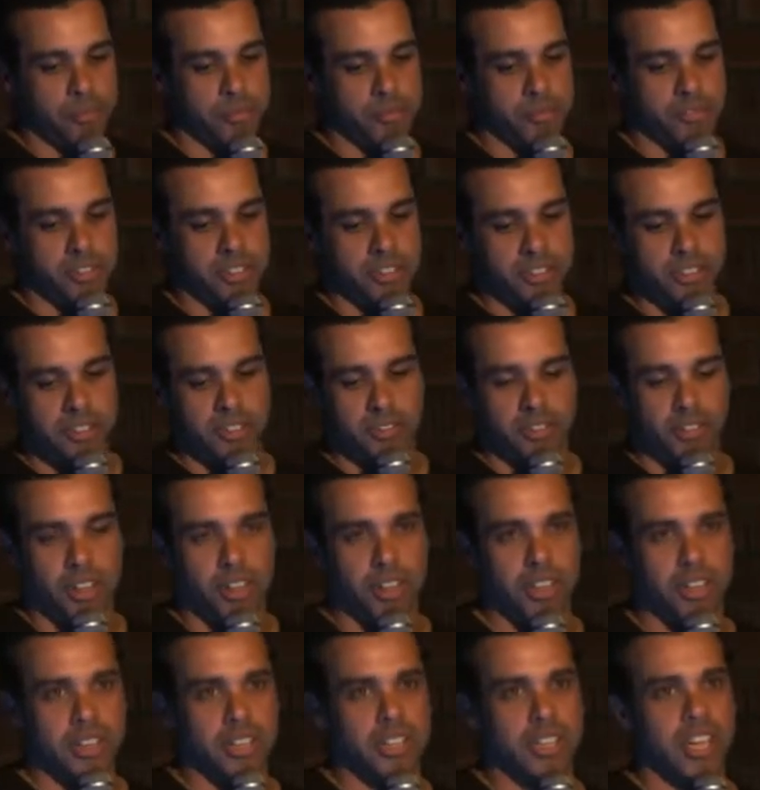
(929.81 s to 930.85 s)
First of
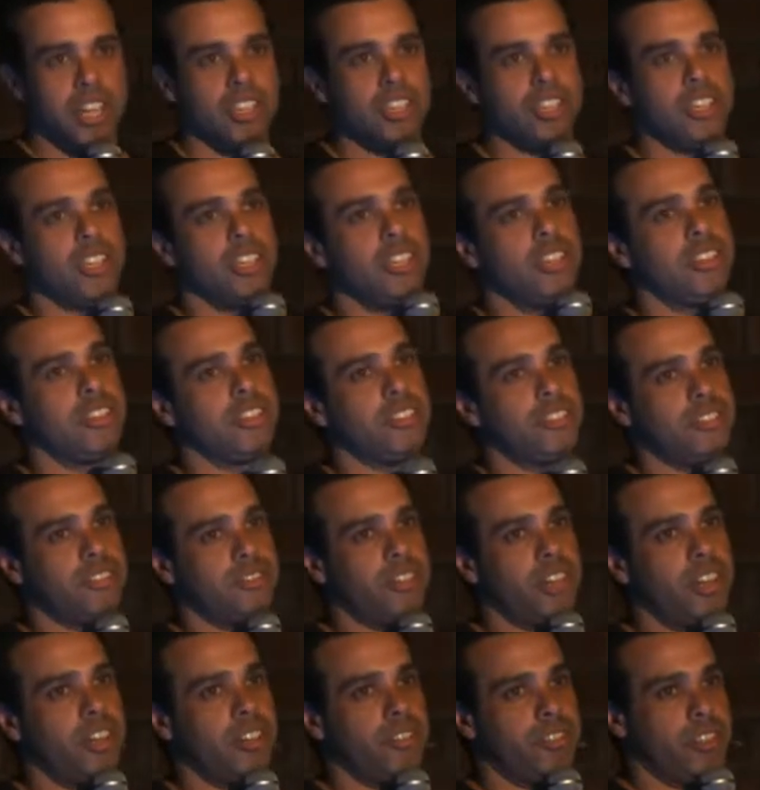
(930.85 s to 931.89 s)
all, cache killing is
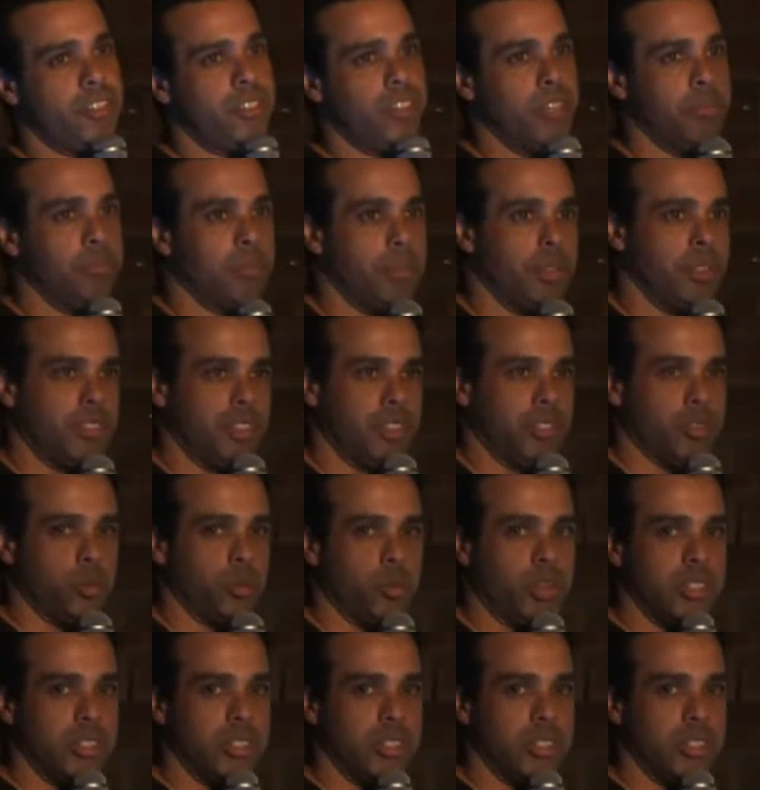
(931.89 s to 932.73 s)
very, very important.